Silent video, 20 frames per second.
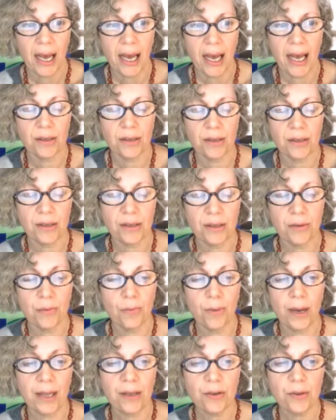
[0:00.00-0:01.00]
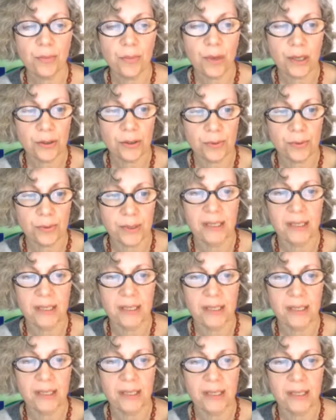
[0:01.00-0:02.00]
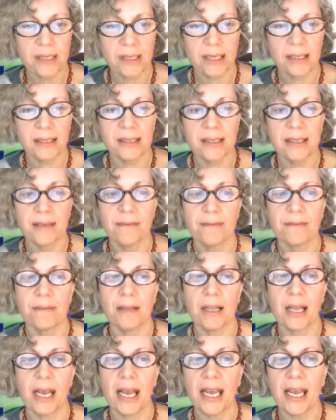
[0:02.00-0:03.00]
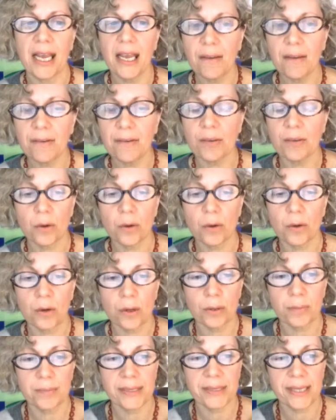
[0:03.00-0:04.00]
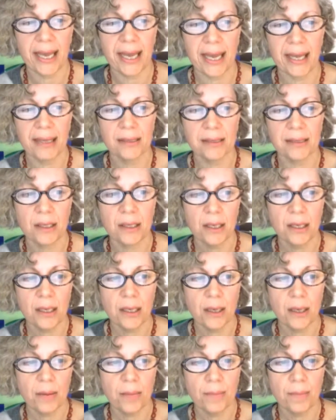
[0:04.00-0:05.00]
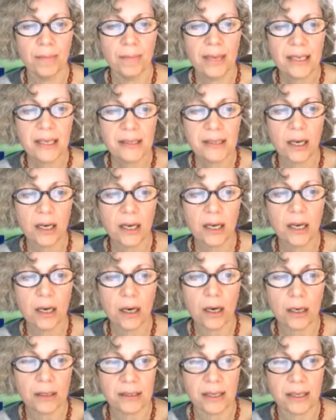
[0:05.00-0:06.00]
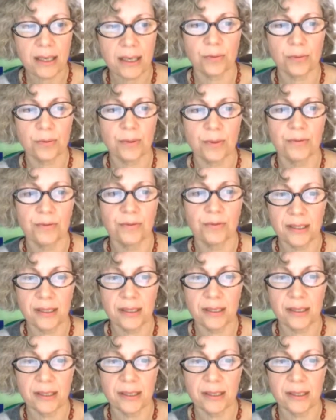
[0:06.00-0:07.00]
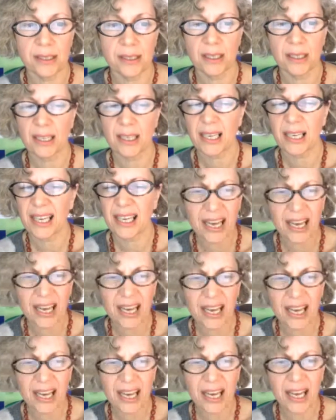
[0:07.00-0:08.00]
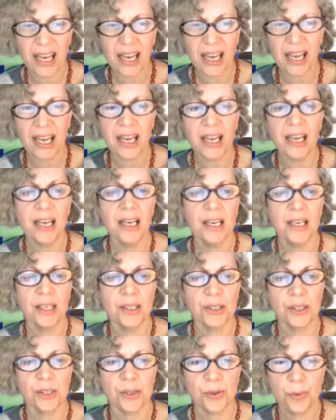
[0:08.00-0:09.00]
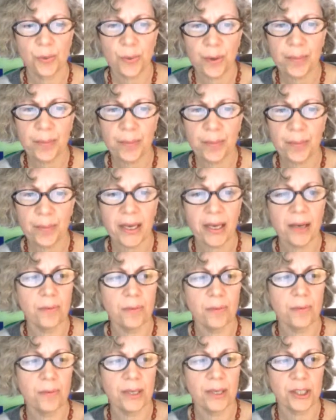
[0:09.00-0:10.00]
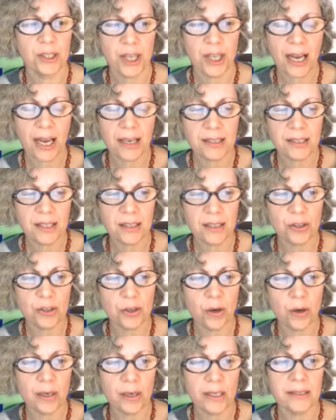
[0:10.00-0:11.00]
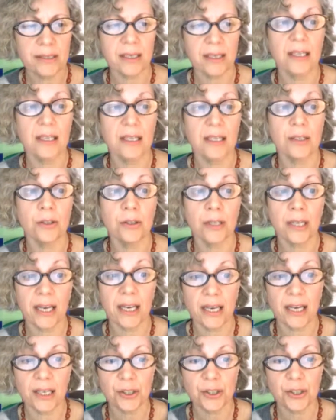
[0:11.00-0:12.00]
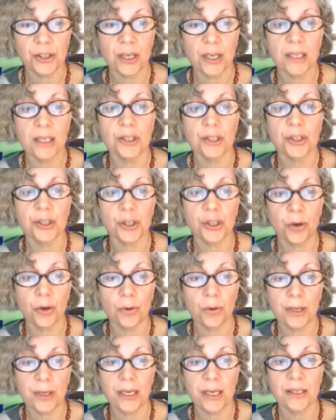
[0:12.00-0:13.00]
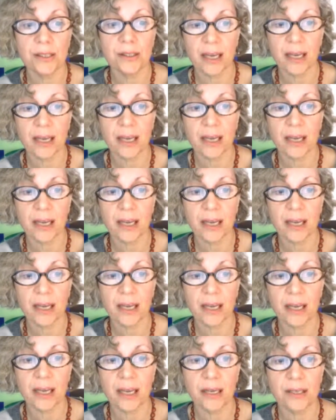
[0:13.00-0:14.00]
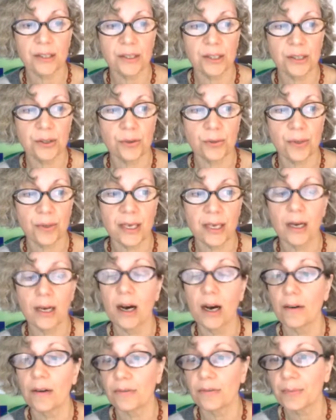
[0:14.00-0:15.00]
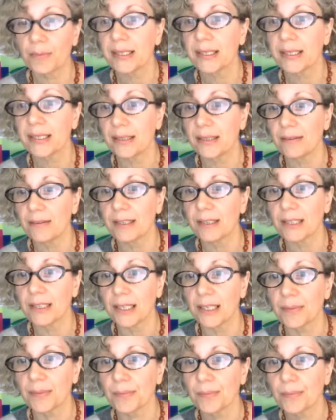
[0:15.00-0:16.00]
And when the mother returned, they seem even more upset, mixing contact with resistance, kicking, squirming, rejecting toys, and occasionally showing a striking degree of passivity.